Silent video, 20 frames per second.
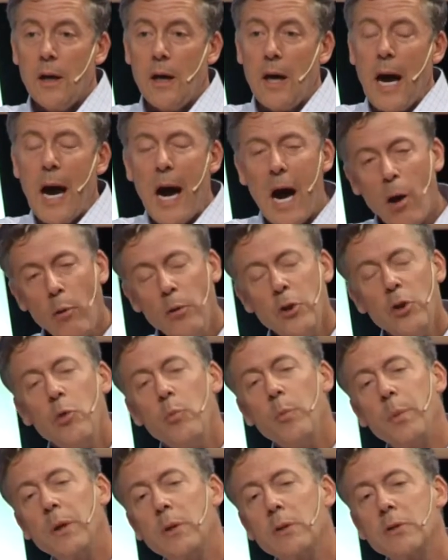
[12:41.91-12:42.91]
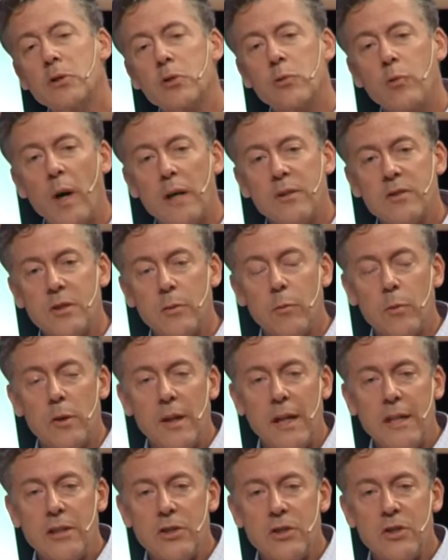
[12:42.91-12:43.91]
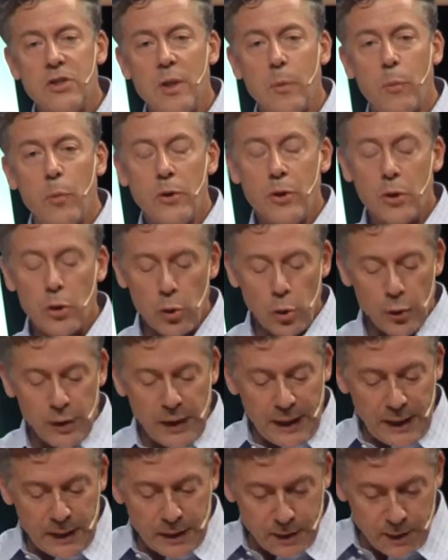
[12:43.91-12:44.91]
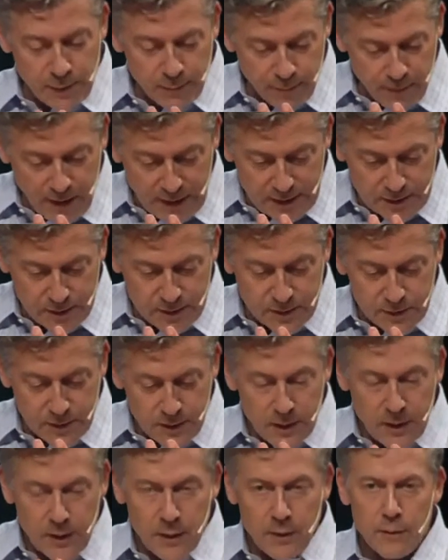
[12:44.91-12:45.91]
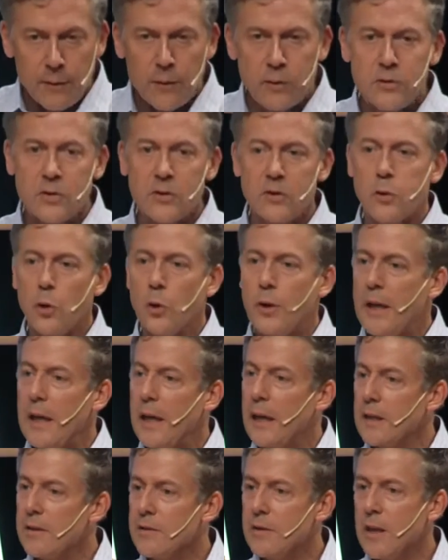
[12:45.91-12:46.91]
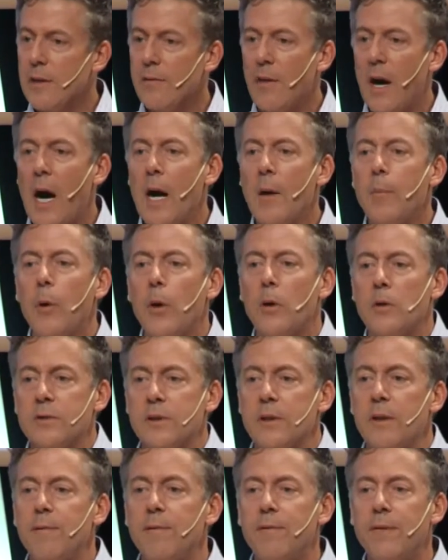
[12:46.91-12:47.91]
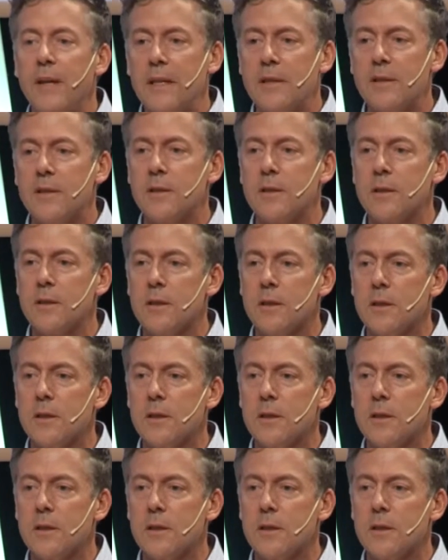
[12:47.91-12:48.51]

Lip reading: How do you build trust and relationship when you're looking at a device versus looking at a set of eyeballs and a face?